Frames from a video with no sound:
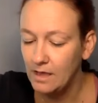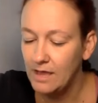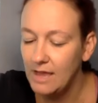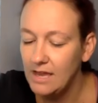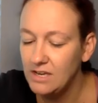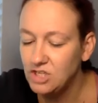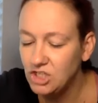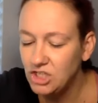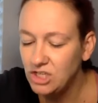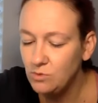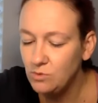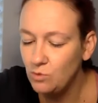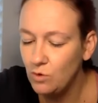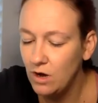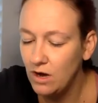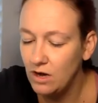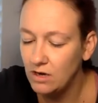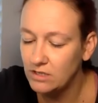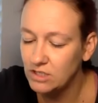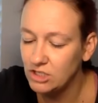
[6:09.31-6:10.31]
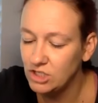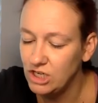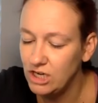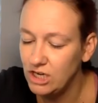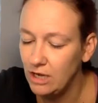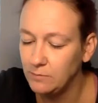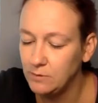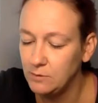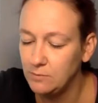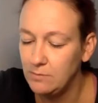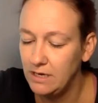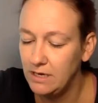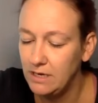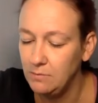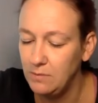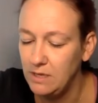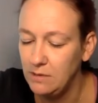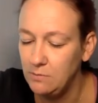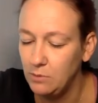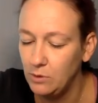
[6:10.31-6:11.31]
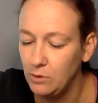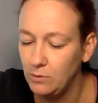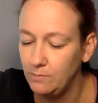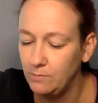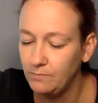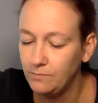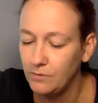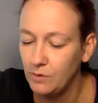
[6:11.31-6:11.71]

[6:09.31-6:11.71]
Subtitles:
As she walked, she helped many people.